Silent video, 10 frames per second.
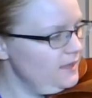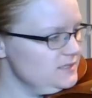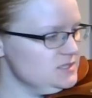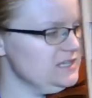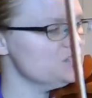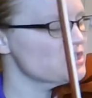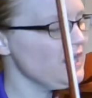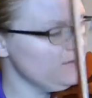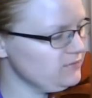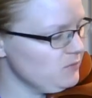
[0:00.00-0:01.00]
So let's
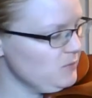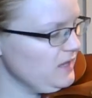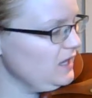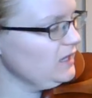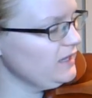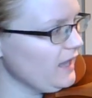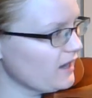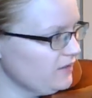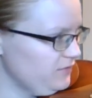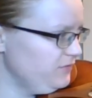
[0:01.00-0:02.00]
try it from the beginning. Get
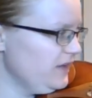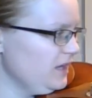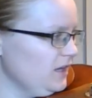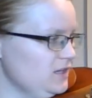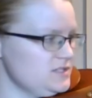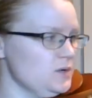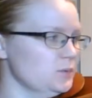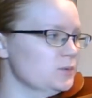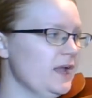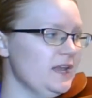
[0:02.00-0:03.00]
our fingers
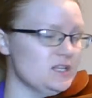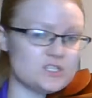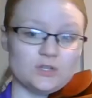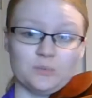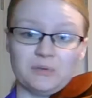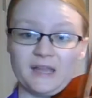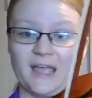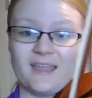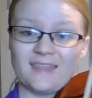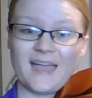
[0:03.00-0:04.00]
ready to
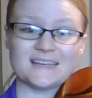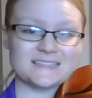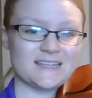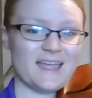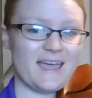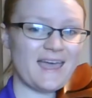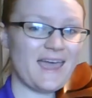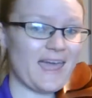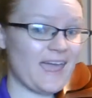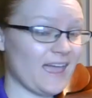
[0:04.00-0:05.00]
play that
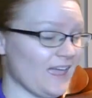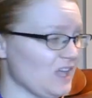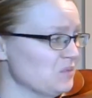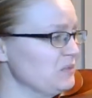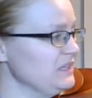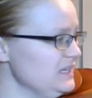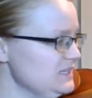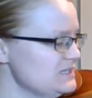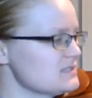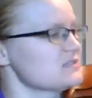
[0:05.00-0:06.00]
A,
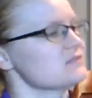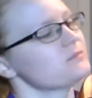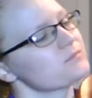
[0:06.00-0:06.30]
please.